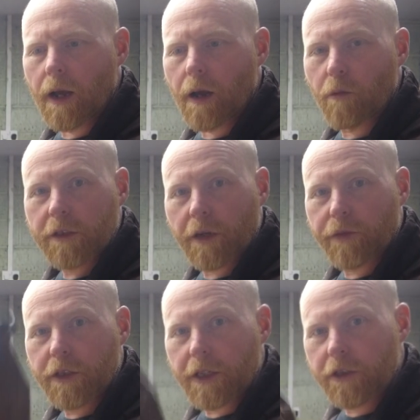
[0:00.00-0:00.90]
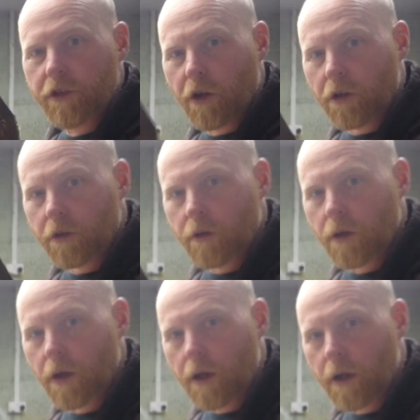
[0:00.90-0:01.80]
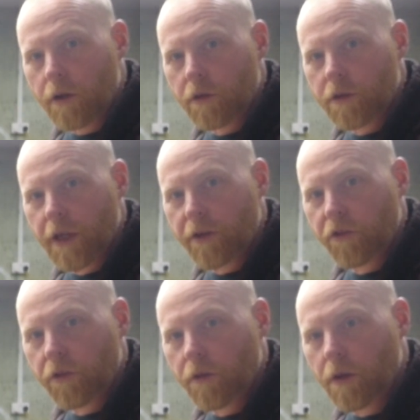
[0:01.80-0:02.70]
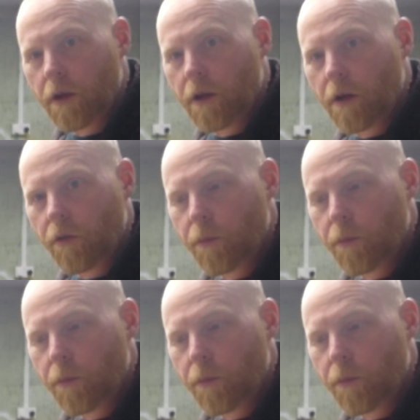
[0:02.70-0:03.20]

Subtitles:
Which I've stitched on another section on the